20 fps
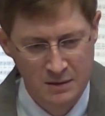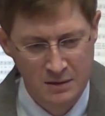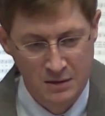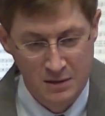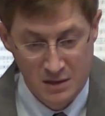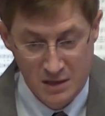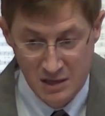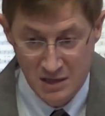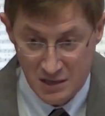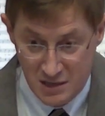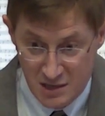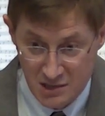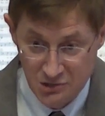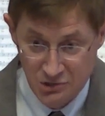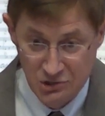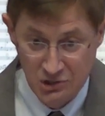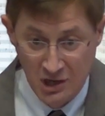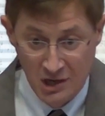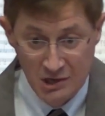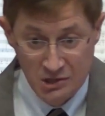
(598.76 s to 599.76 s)
It is
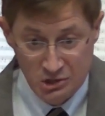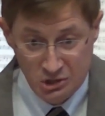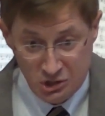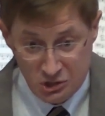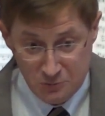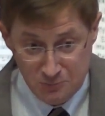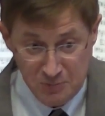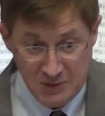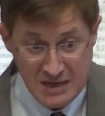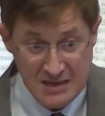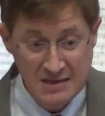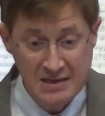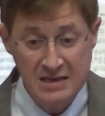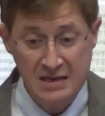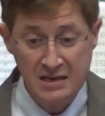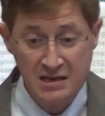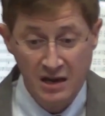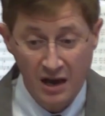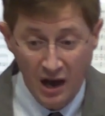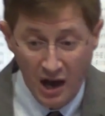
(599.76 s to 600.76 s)

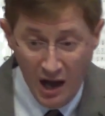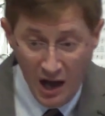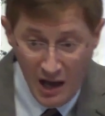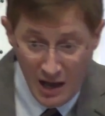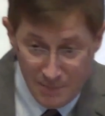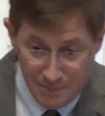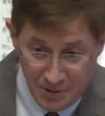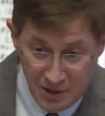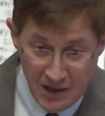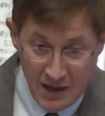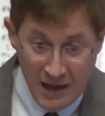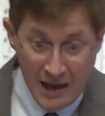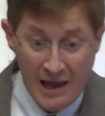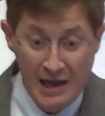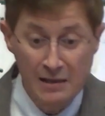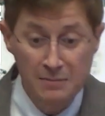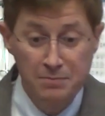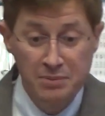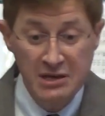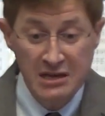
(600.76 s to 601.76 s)
speaking up
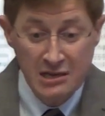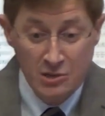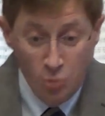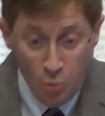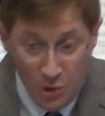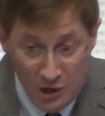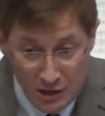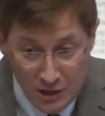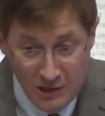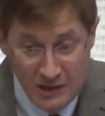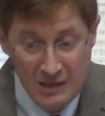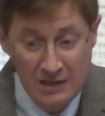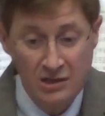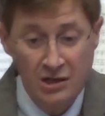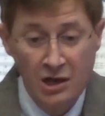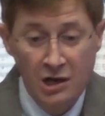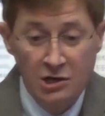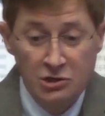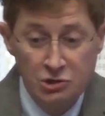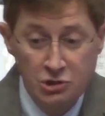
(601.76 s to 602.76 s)
and being willing
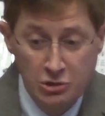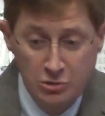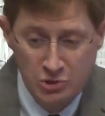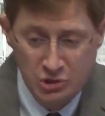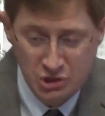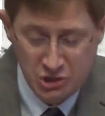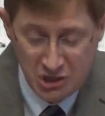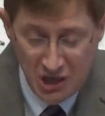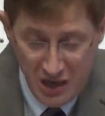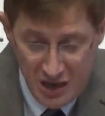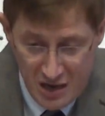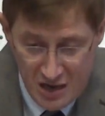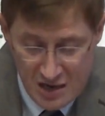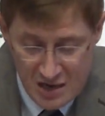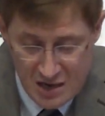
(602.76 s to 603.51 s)
to say